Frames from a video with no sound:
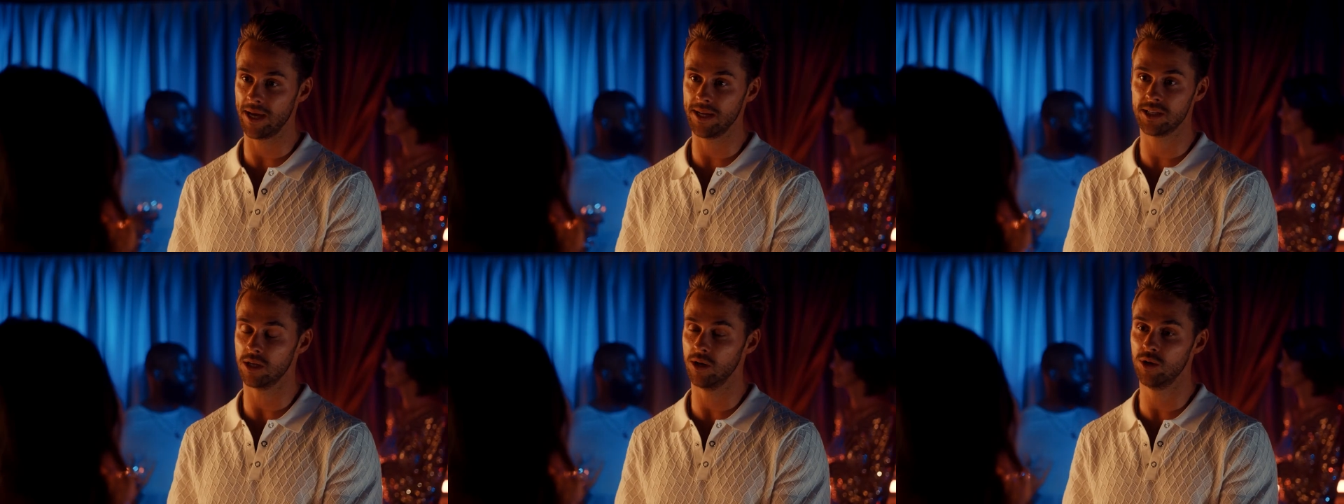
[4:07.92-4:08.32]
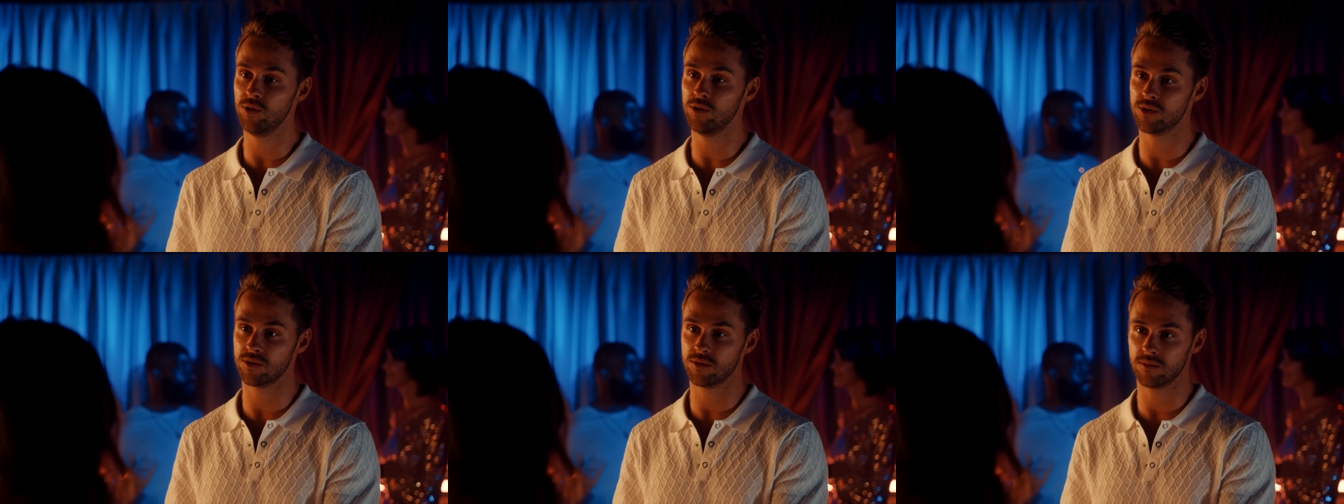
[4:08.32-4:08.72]
hate to
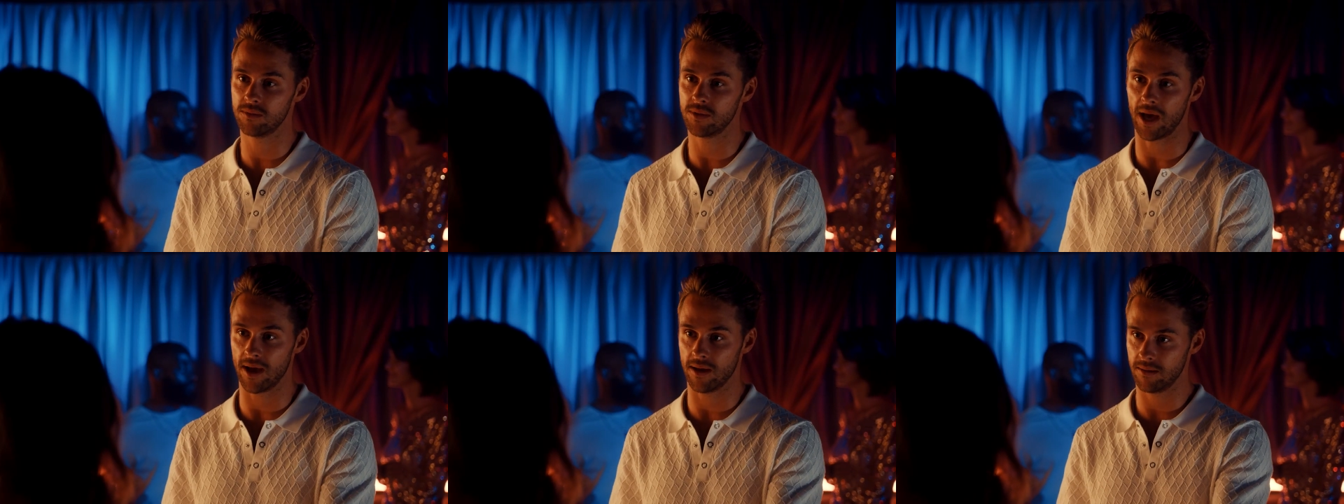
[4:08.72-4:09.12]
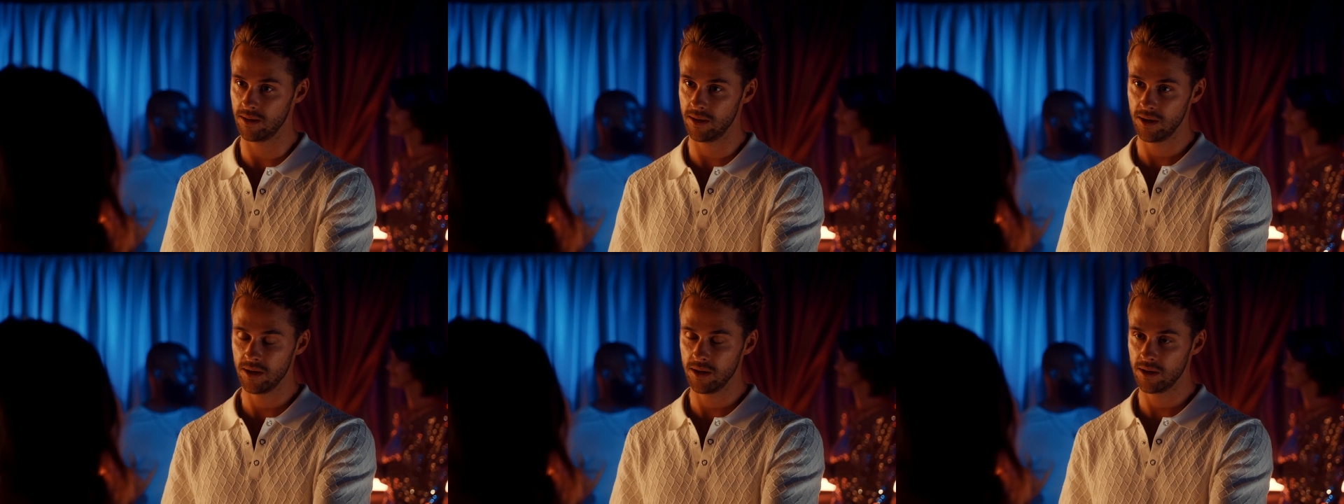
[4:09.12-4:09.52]
lose that,
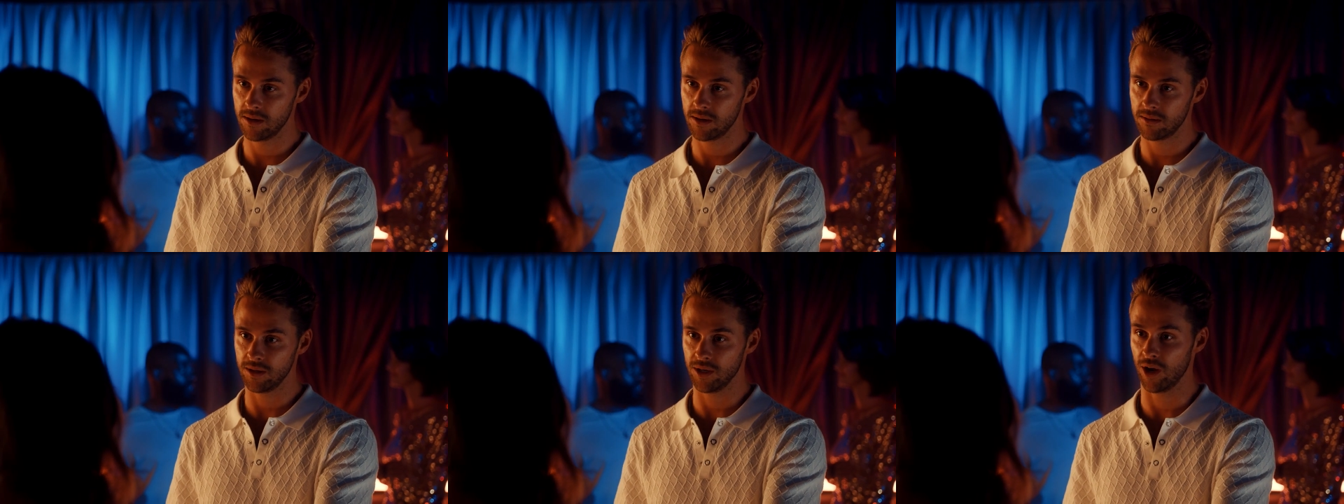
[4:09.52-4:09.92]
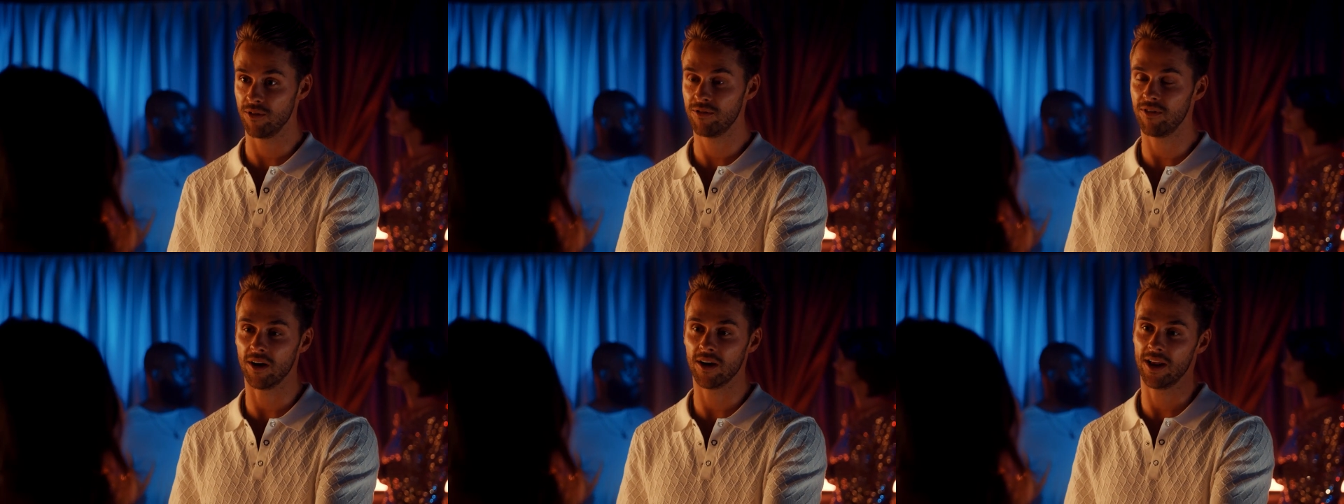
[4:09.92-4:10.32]
you
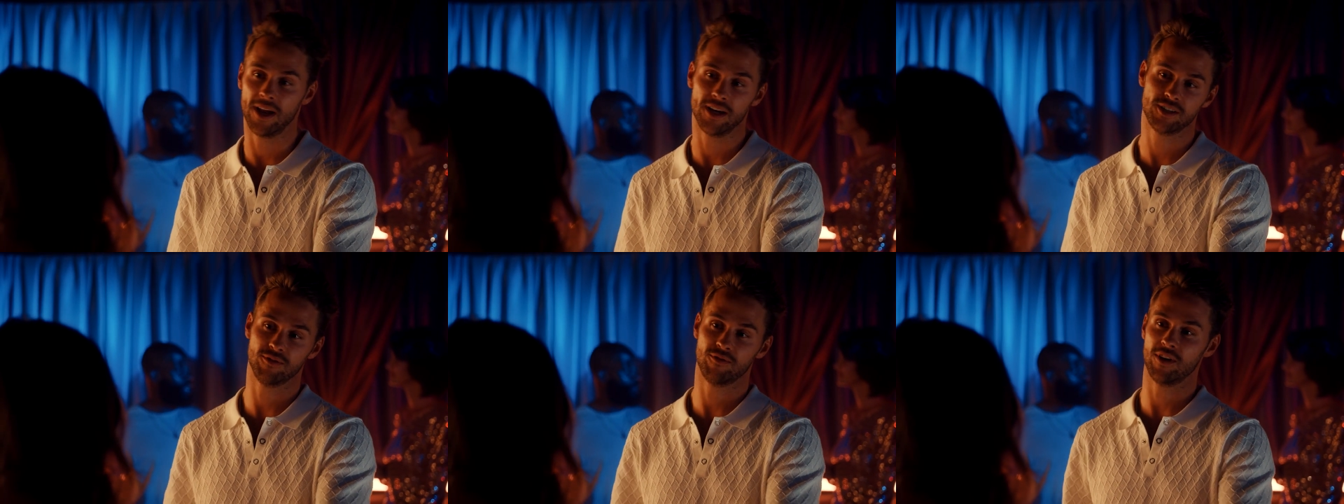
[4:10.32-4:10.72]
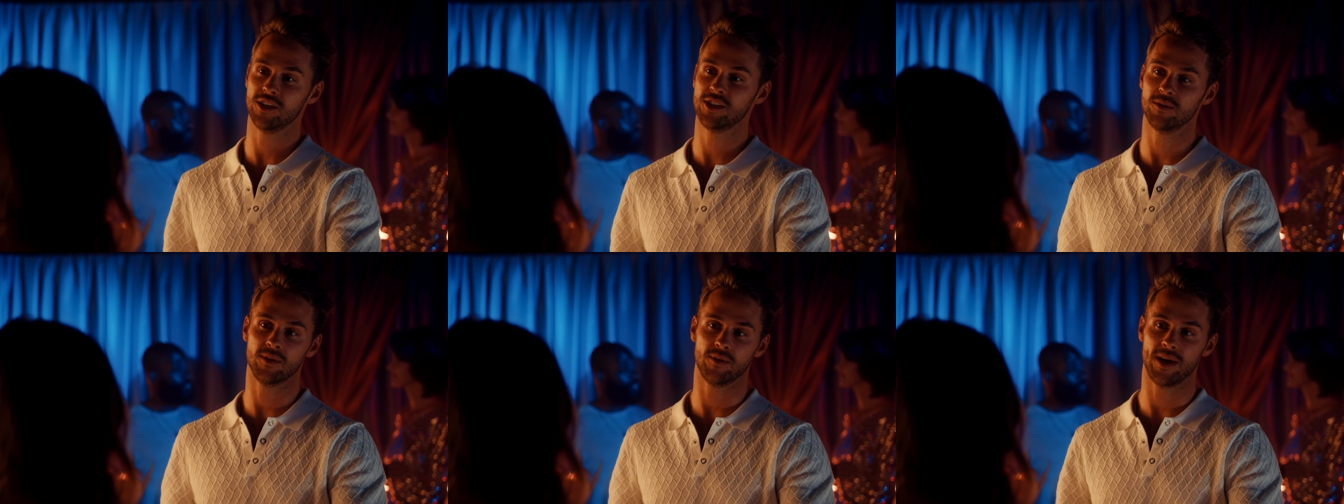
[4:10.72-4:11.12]
know, fun connection,
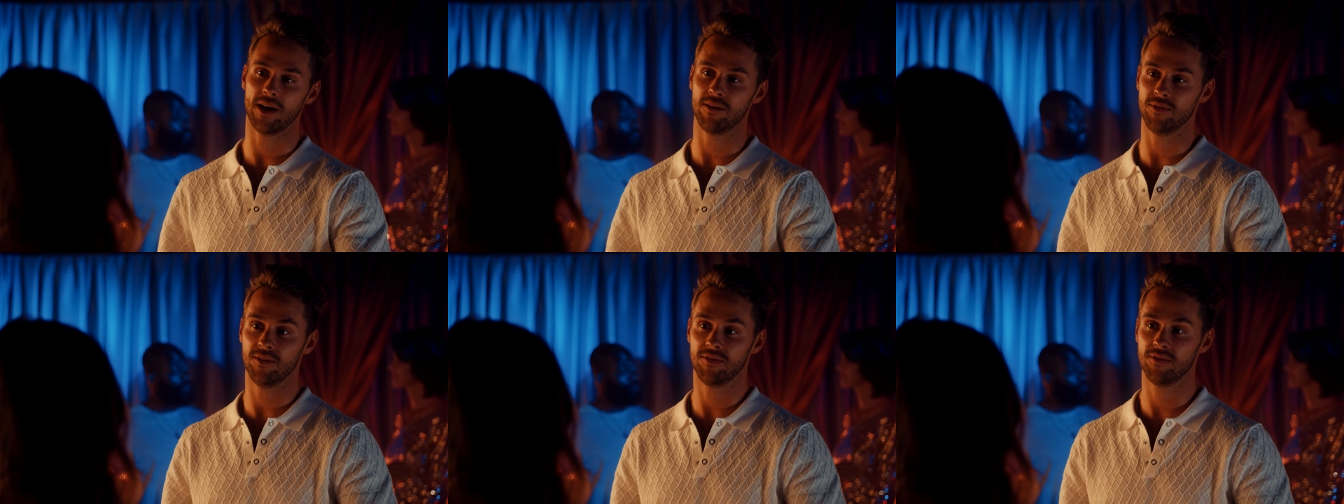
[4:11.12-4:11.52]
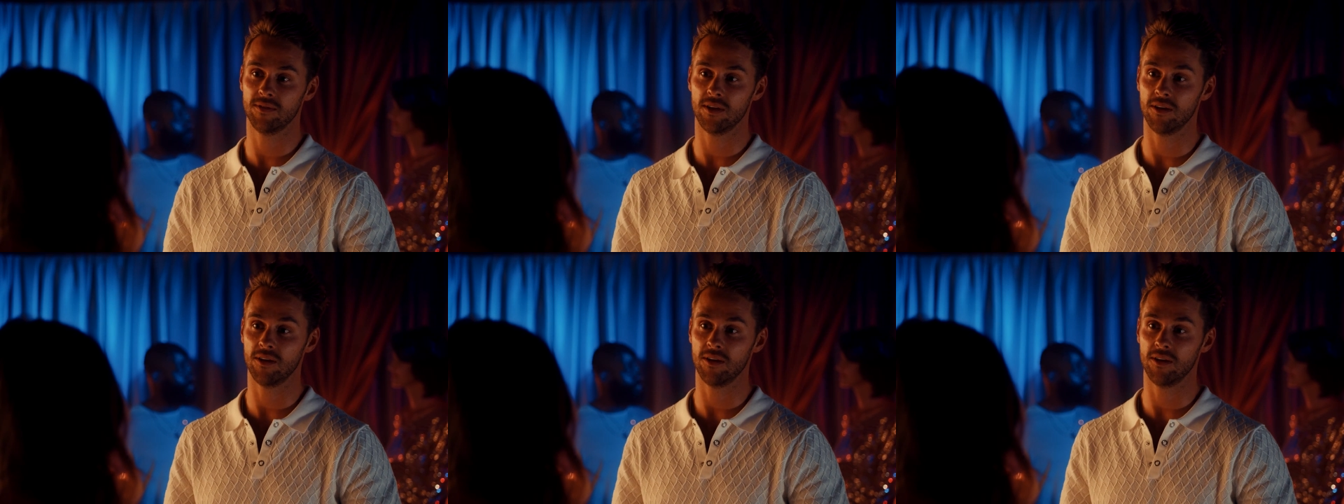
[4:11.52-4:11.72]
friendship that we have with,